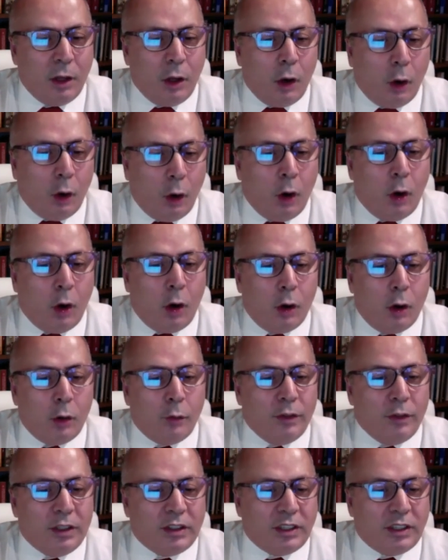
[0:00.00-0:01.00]
or we
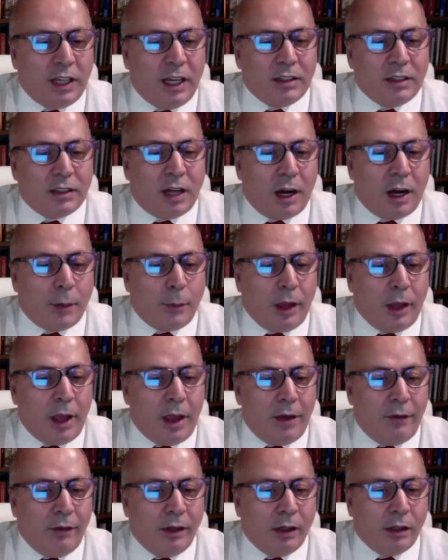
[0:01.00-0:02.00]
change our
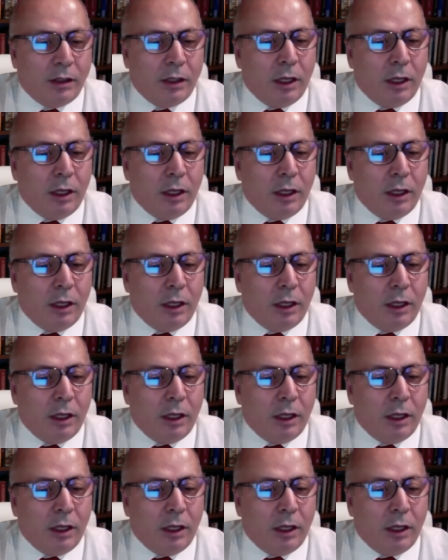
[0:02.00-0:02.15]
behavior,